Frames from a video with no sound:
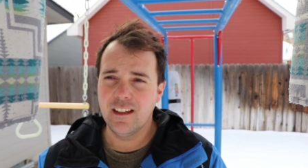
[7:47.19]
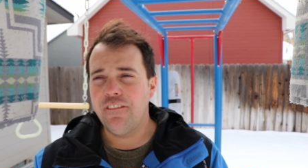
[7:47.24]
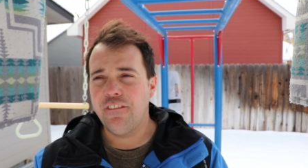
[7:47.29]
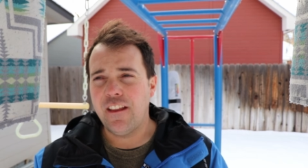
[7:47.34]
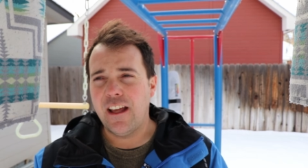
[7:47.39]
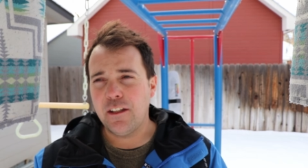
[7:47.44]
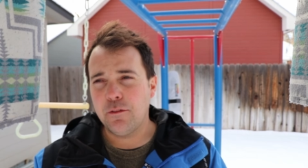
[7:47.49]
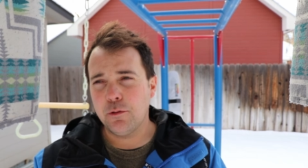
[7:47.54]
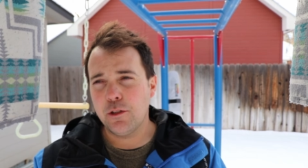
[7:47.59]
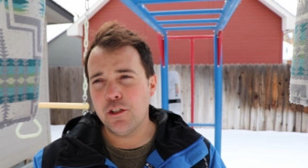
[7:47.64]
if
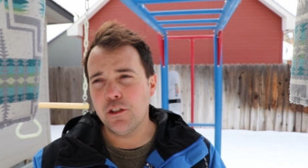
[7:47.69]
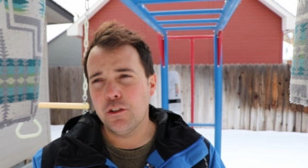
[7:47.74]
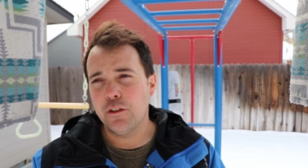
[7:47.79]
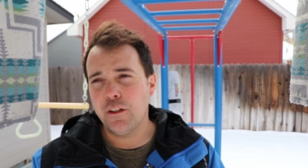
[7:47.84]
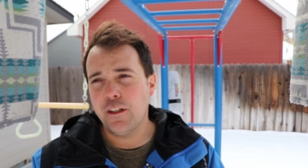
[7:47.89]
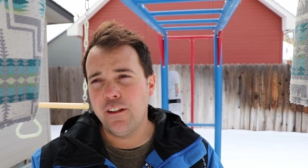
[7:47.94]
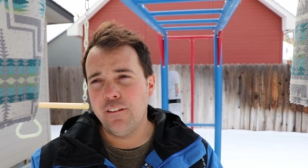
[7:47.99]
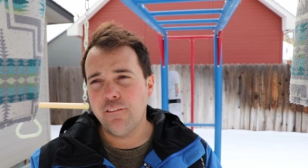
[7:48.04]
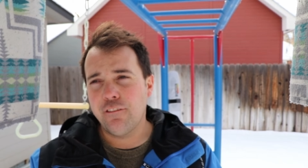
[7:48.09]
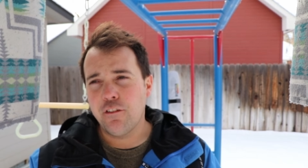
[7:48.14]
that's what you're
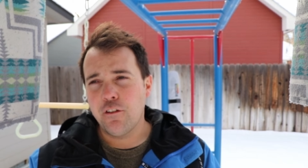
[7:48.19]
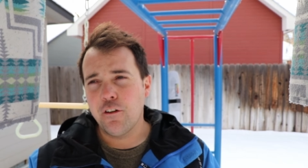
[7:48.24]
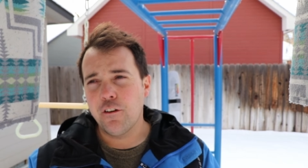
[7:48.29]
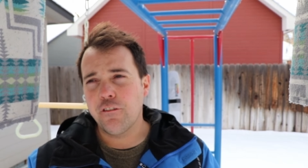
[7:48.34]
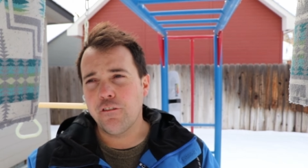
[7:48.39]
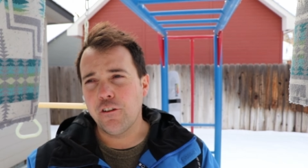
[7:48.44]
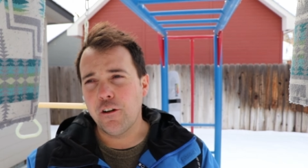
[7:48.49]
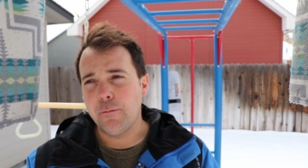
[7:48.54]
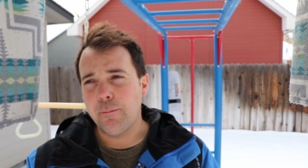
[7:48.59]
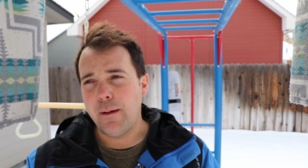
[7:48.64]
looking for
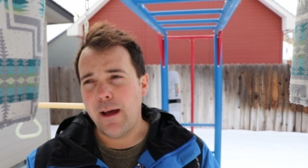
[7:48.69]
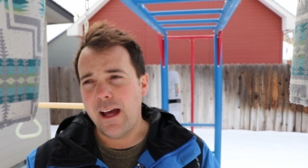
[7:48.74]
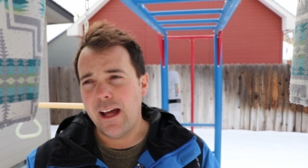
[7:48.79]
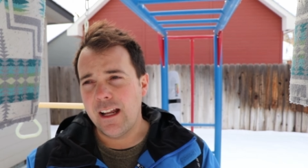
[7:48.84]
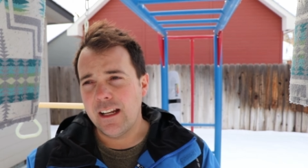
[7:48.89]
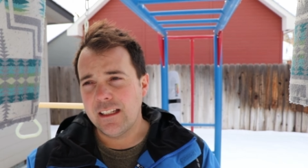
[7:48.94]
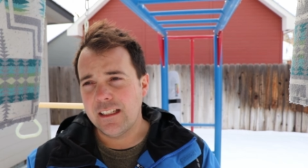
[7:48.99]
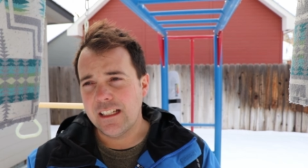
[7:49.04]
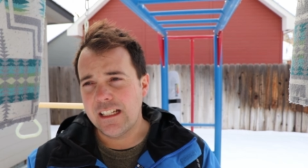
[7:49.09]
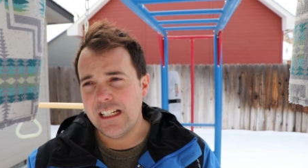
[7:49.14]
a
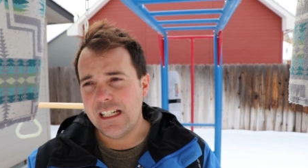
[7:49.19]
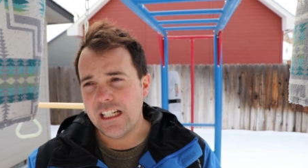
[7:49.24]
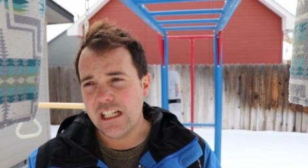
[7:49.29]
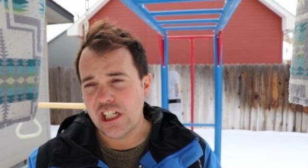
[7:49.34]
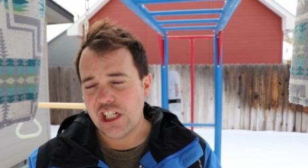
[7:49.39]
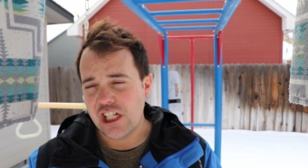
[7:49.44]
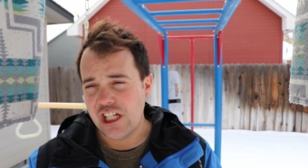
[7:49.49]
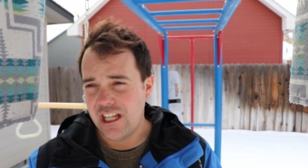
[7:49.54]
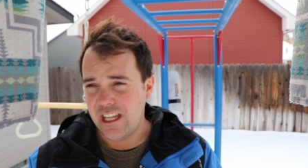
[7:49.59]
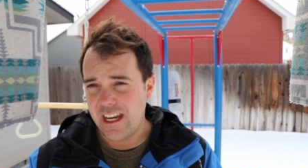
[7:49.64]
bad
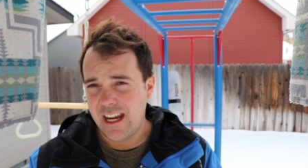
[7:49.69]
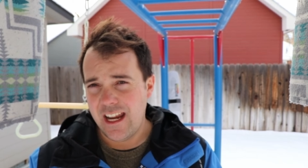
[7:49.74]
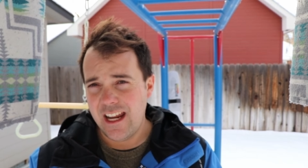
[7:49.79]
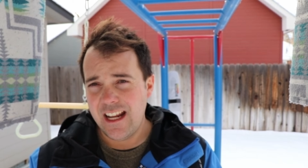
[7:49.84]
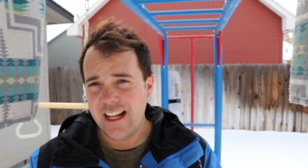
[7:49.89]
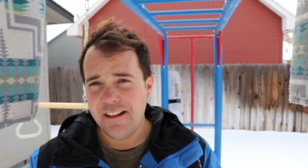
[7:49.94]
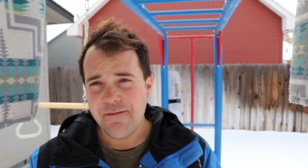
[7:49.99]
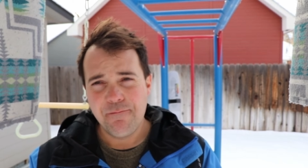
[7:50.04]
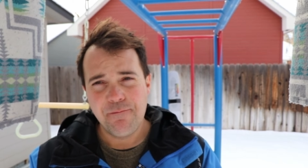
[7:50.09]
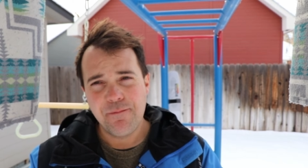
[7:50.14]
condition day,